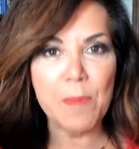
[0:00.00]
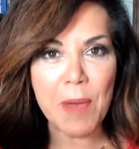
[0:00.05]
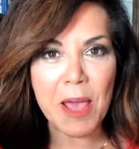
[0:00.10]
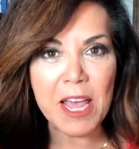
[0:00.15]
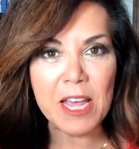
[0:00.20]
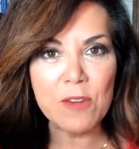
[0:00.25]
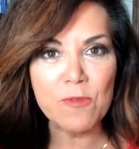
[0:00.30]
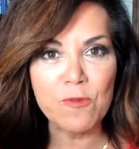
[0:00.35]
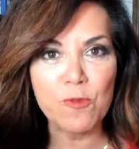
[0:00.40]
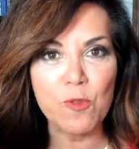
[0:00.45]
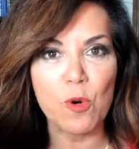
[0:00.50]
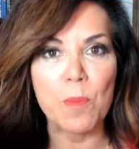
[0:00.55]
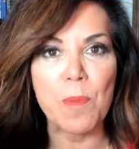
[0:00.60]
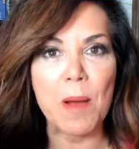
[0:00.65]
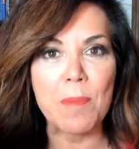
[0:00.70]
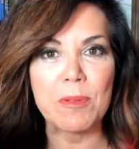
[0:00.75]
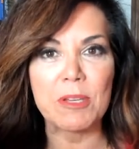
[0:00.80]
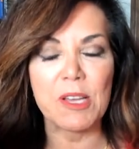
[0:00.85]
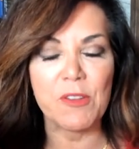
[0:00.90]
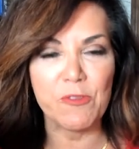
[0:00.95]
paid for,
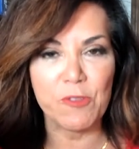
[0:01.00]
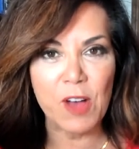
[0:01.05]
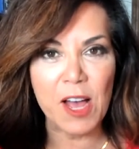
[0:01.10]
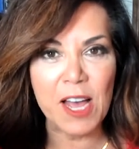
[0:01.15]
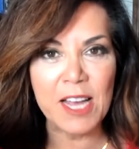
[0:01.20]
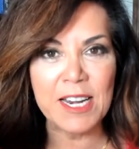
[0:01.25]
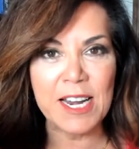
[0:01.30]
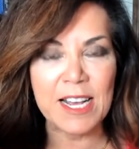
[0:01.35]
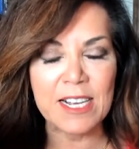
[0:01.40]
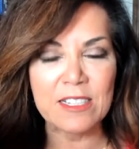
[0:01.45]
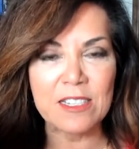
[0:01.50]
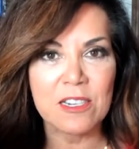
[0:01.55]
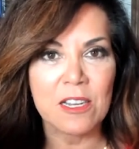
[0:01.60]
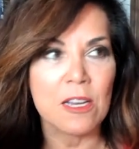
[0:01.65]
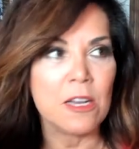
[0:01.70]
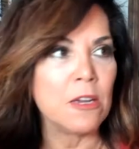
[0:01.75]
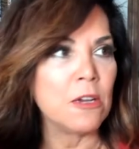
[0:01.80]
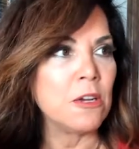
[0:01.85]
publicly financed,